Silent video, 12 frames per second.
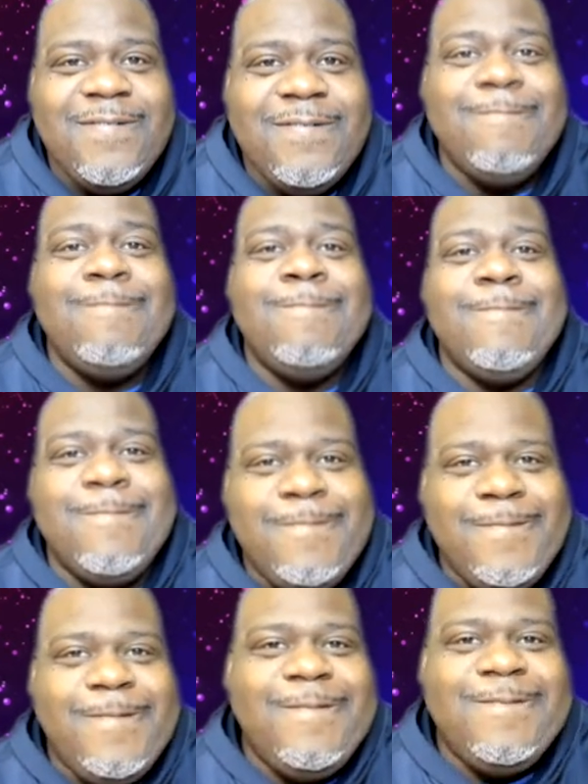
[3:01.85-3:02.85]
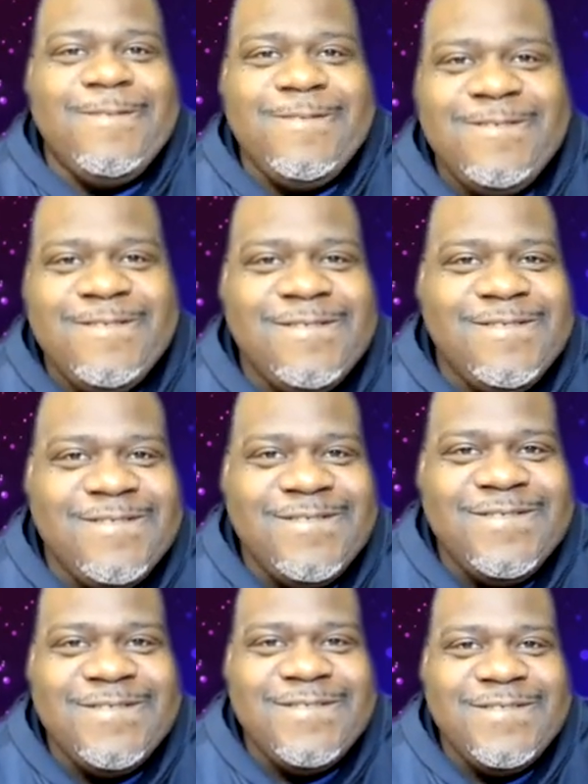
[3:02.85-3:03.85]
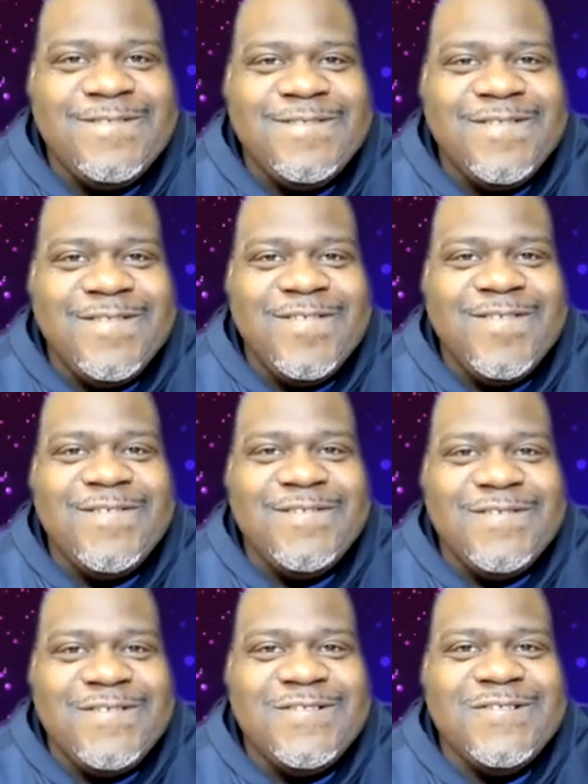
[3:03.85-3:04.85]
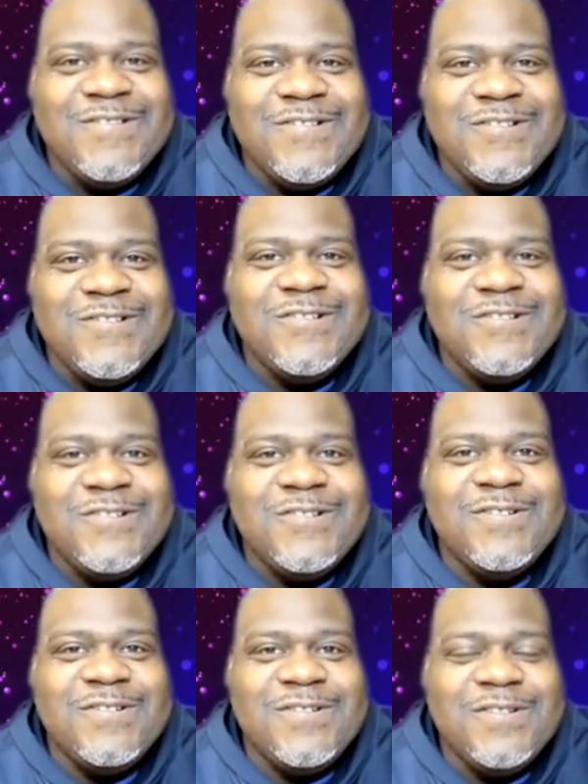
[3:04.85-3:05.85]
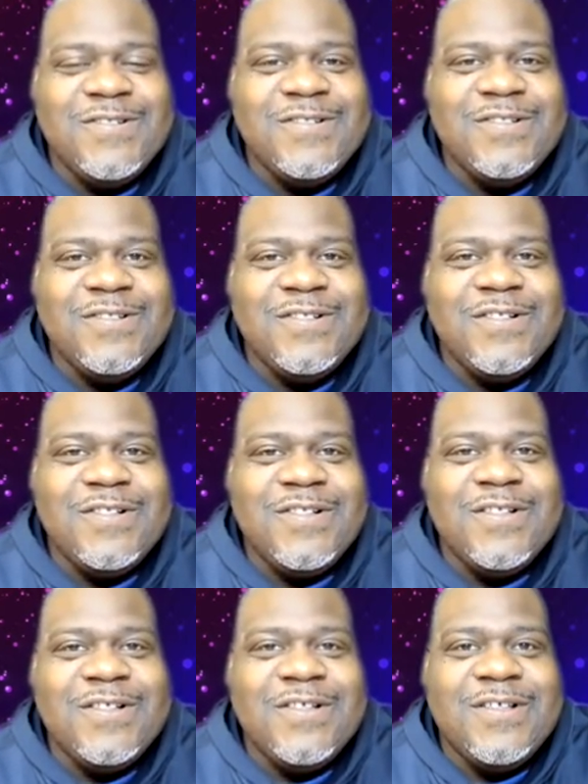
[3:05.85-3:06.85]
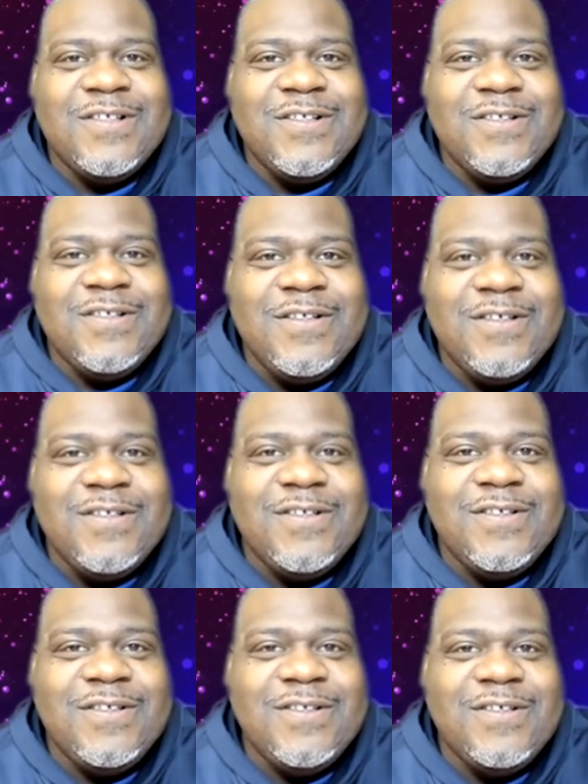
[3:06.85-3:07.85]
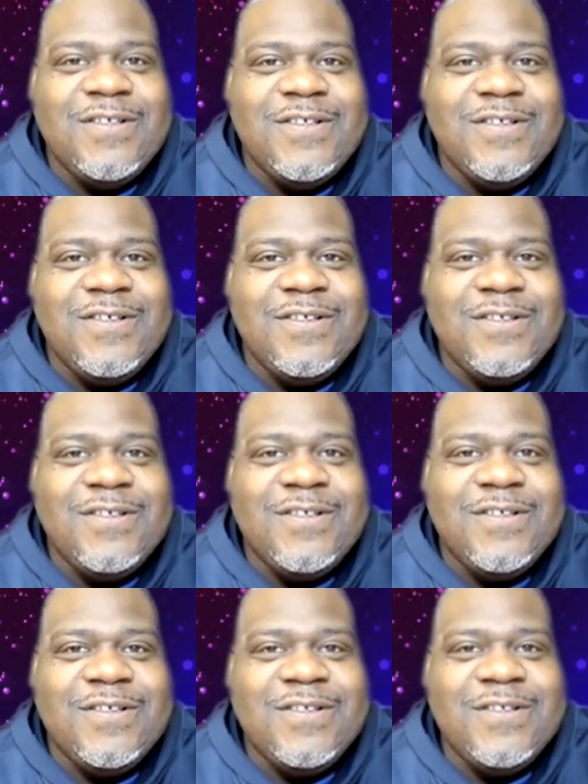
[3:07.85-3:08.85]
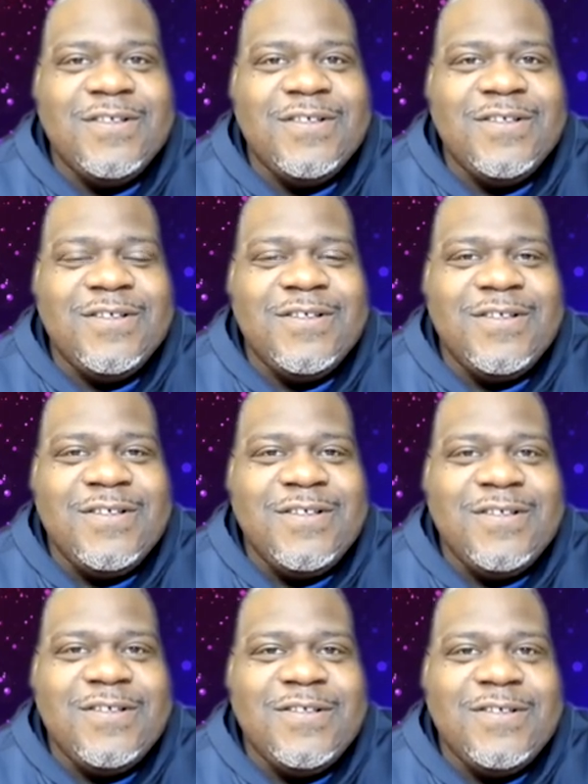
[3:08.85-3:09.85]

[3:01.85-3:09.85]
The person shown says nothing.